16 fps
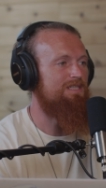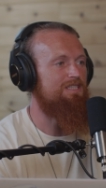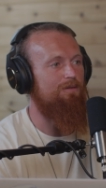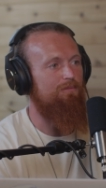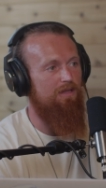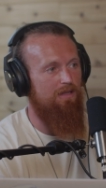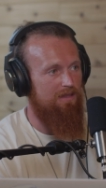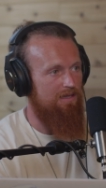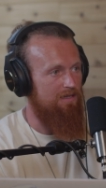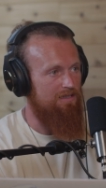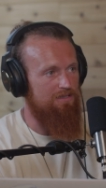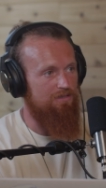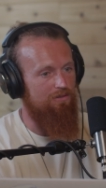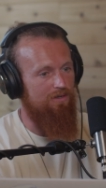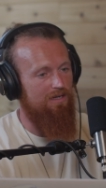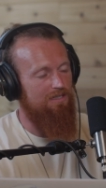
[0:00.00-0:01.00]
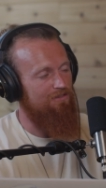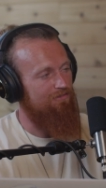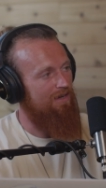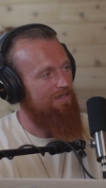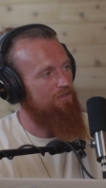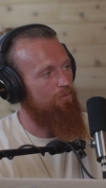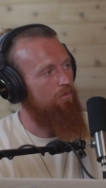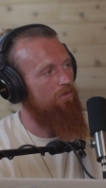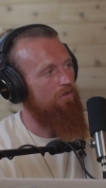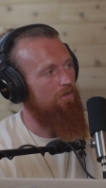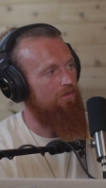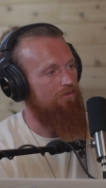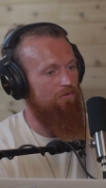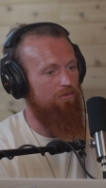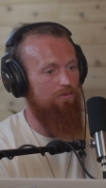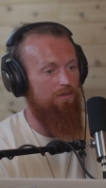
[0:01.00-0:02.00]
some of the things that you guys have had to work
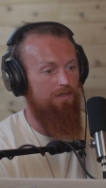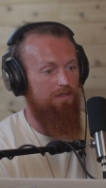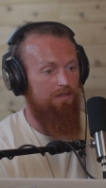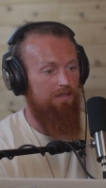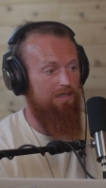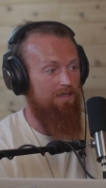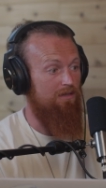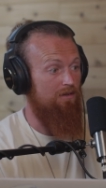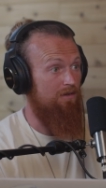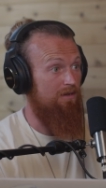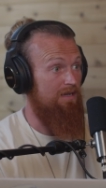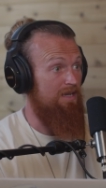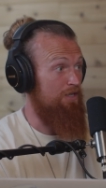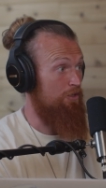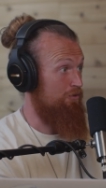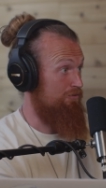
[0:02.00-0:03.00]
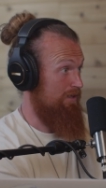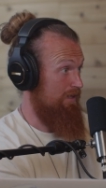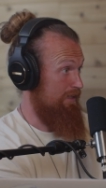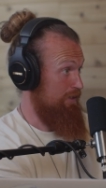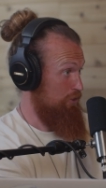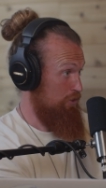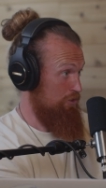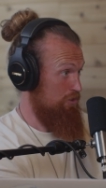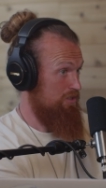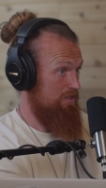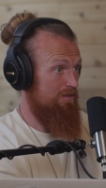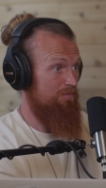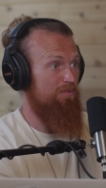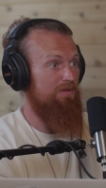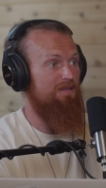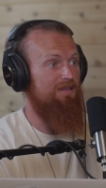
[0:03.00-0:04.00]
through, either in your
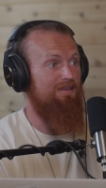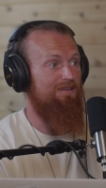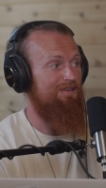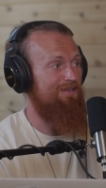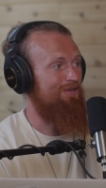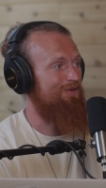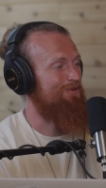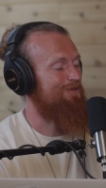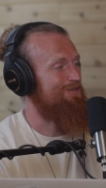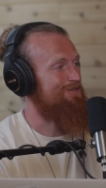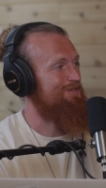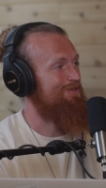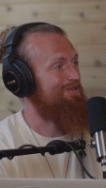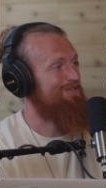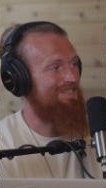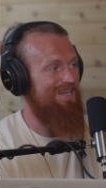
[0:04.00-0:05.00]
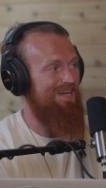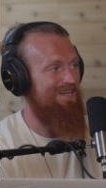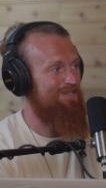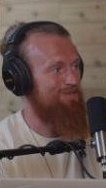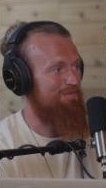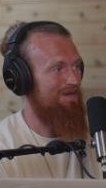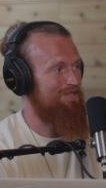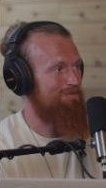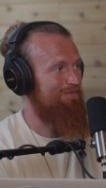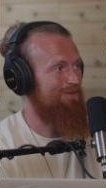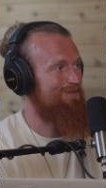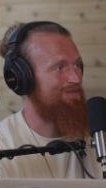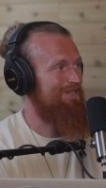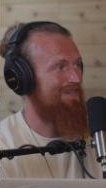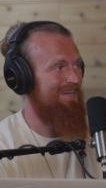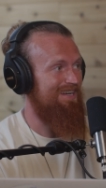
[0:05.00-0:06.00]
relationship, you know, because you started as best
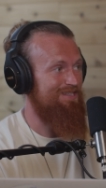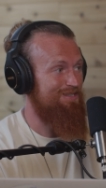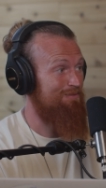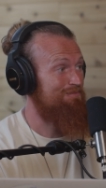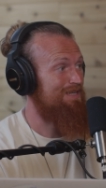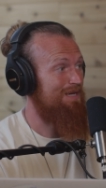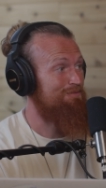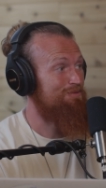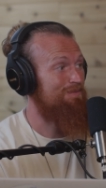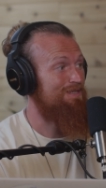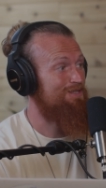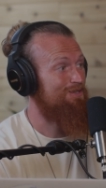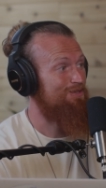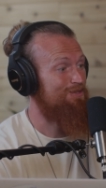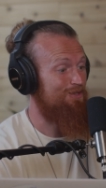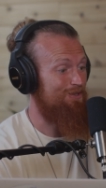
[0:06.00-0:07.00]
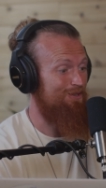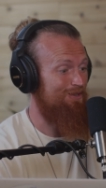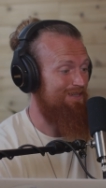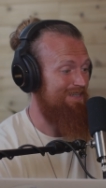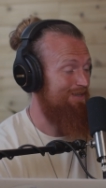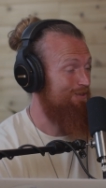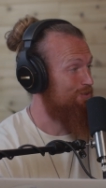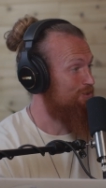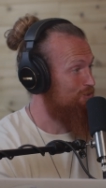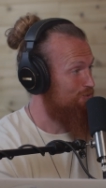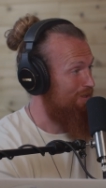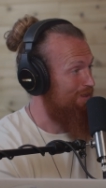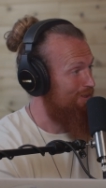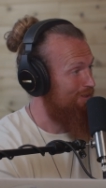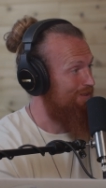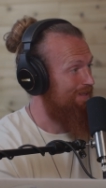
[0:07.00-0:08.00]
buds, and I guess sometimes business can either
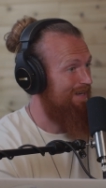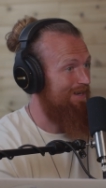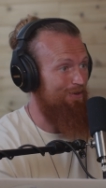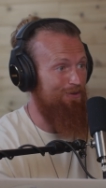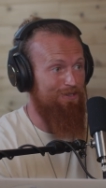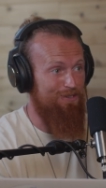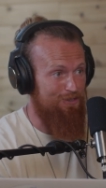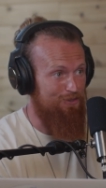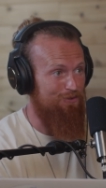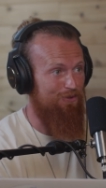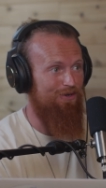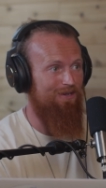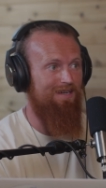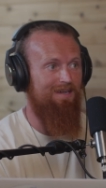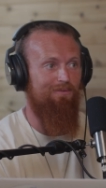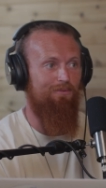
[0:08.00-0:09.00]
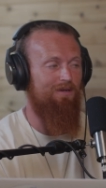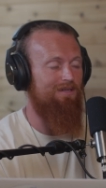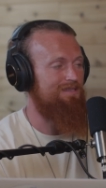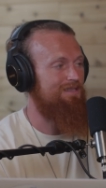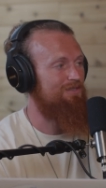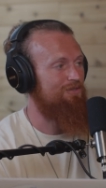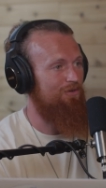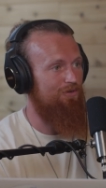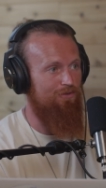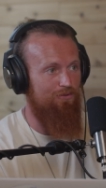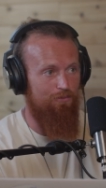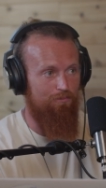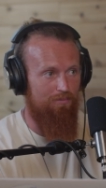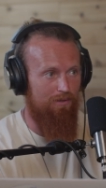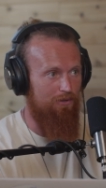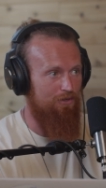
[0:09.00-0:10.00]
strengthen that or destroy it. What has it taught
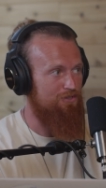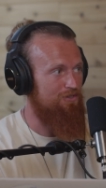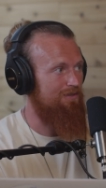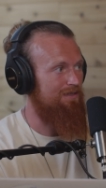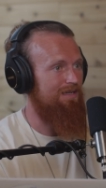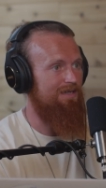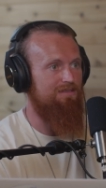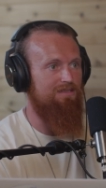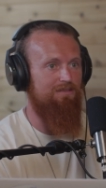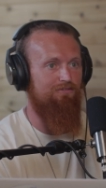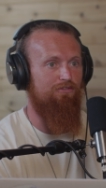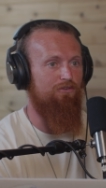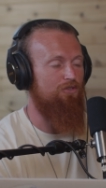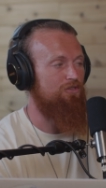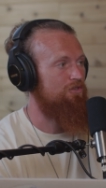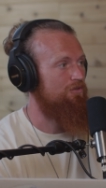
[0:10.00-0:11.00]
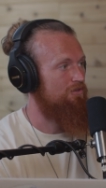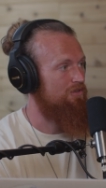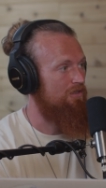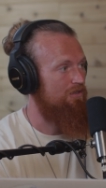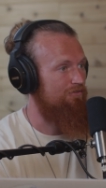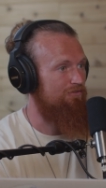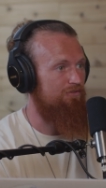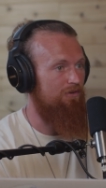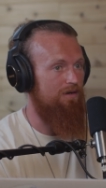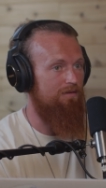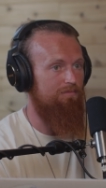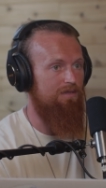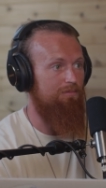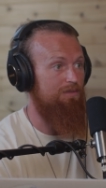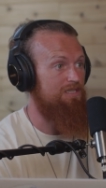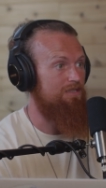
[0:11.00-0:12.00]
you personally? Has it forced you to confront
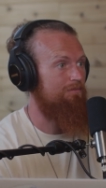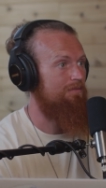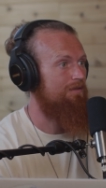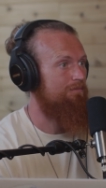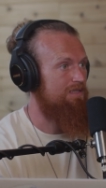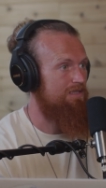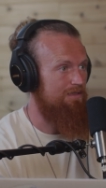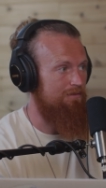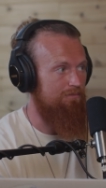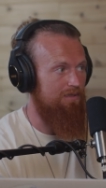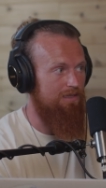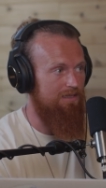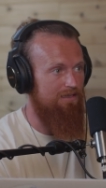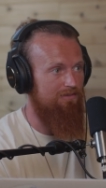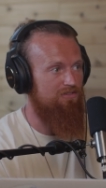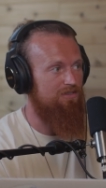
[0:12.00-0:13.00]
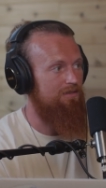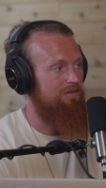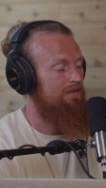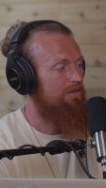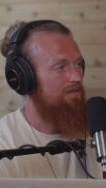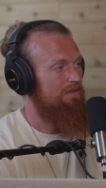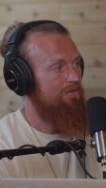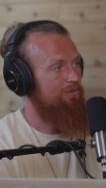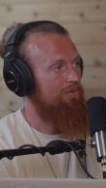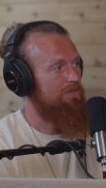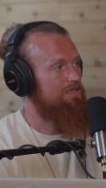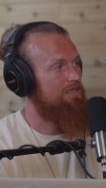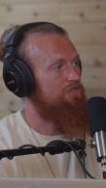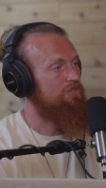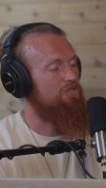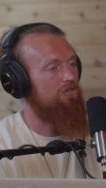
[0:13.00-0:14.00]
maybe some limiting beliefs? And what's
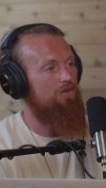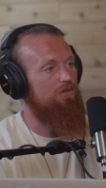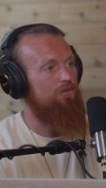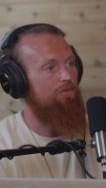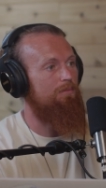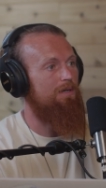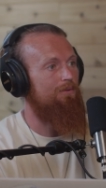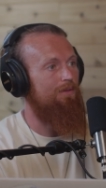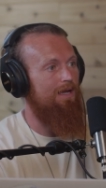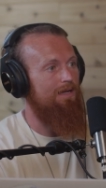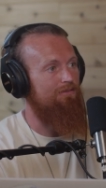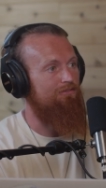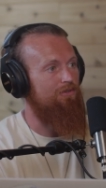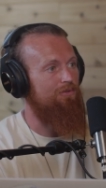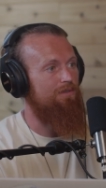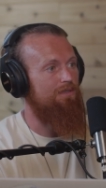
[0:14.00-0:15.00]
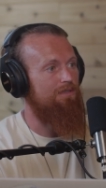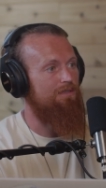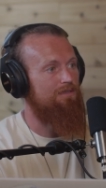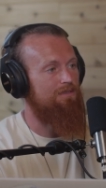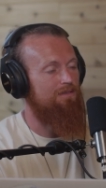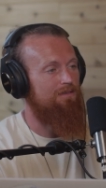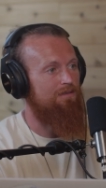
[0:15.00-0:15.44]
it just taught you about life doing this?